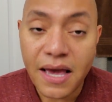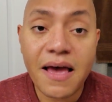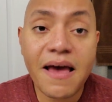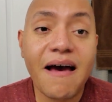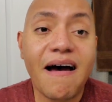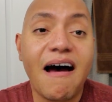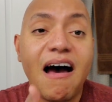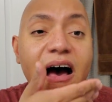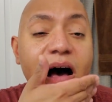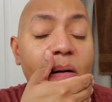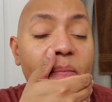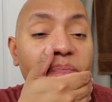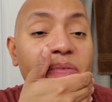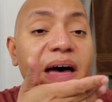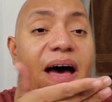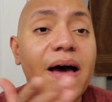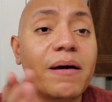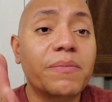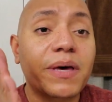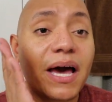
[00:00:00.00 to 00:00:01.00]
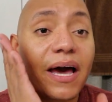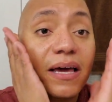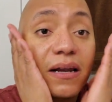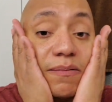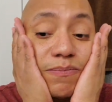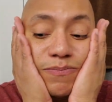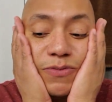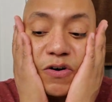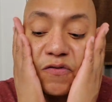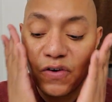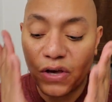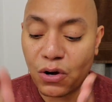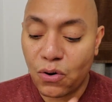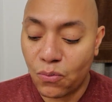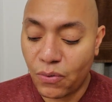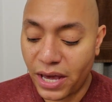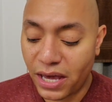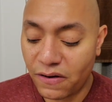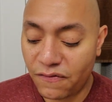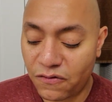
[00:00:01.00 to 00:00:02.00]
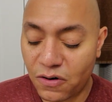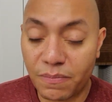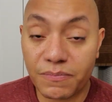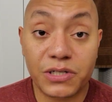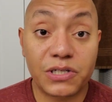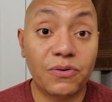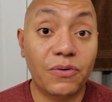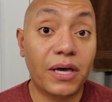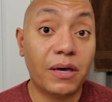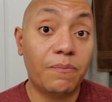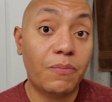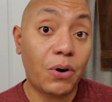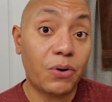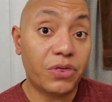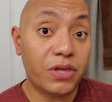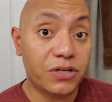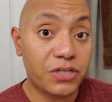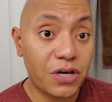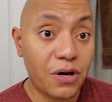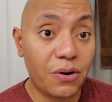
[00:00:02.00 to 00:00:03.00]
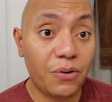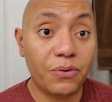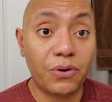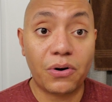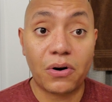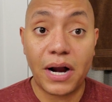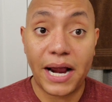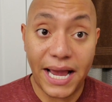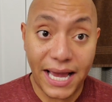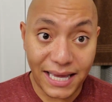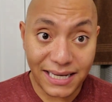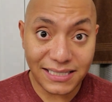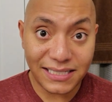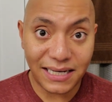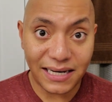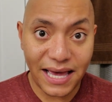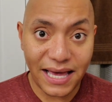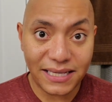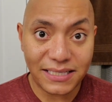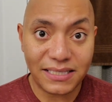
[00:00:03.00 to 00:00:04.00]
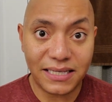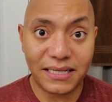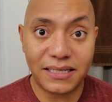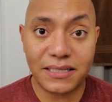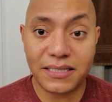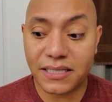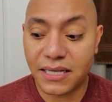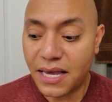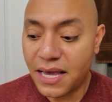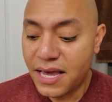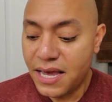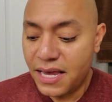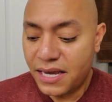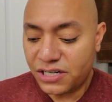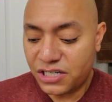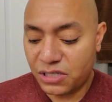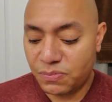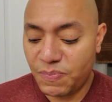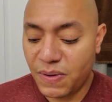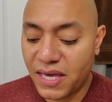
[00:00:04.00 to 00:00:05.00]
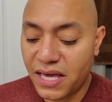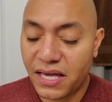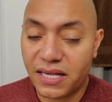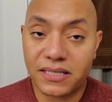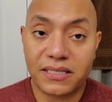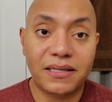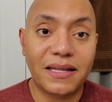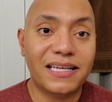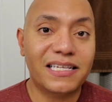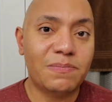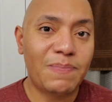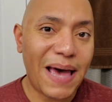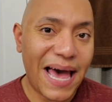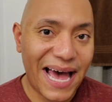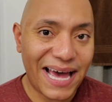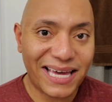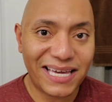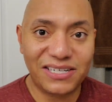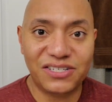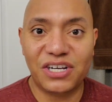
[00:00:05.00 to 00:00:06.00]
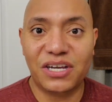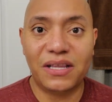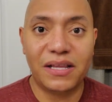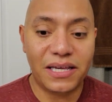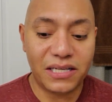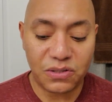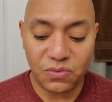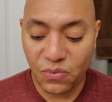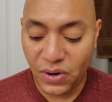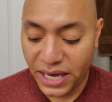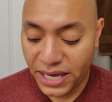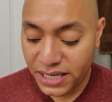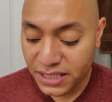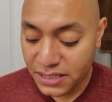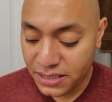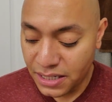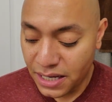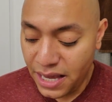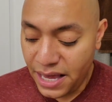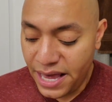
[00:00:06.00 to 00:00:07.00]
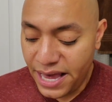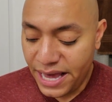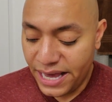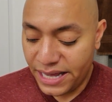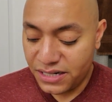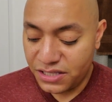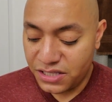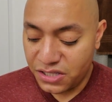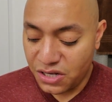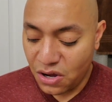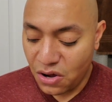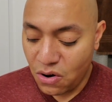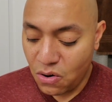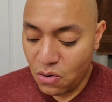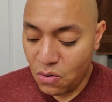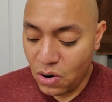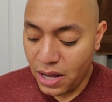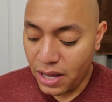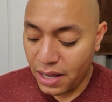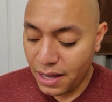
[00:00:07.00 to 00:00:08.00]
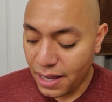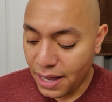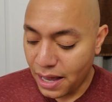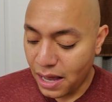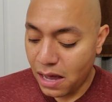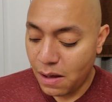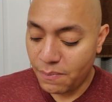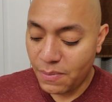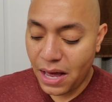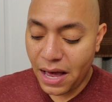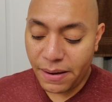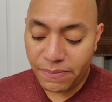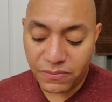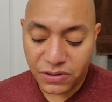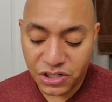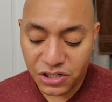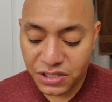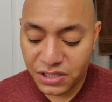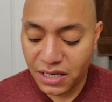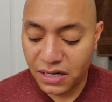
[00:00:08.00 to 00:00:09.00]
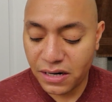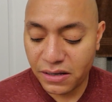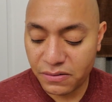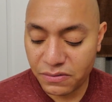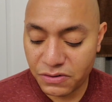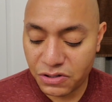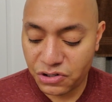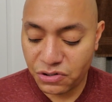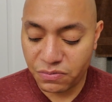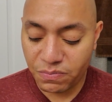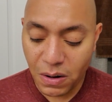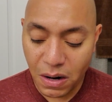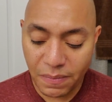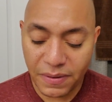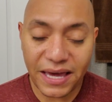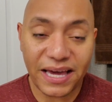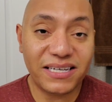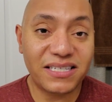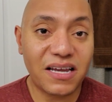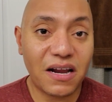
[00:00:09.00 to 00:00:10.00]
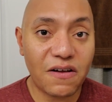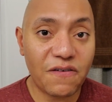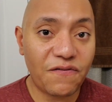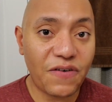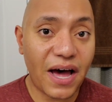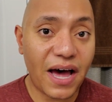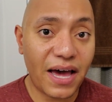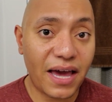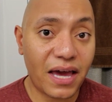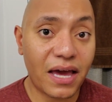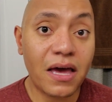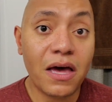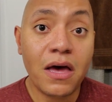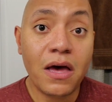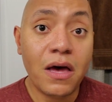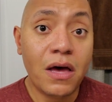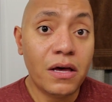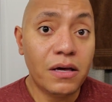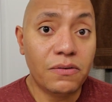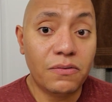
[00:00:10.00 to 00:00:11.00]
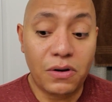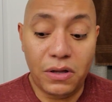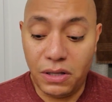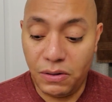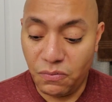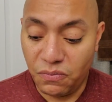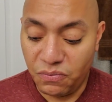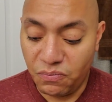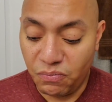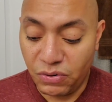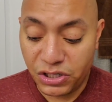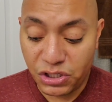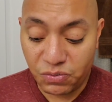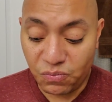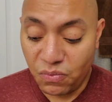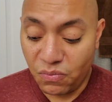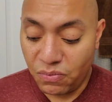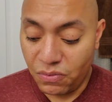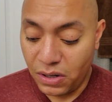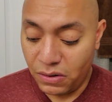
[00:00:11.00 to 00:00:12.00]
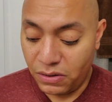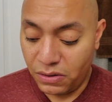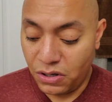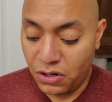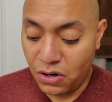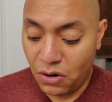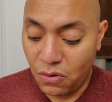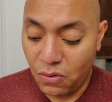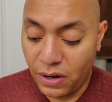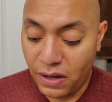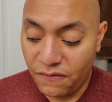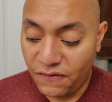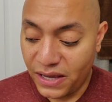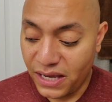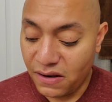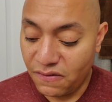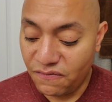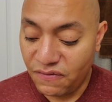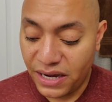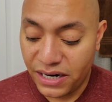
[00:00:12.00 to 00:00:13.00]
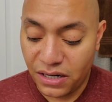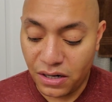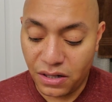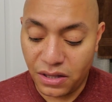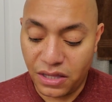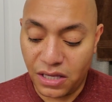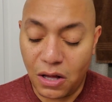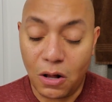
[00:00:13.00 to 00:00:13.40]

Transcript: I'm kind of moving away from doing both a toner and an essence, just because less packaging, less waste. And so I'm just gonna probably identify which, you know, if I can find the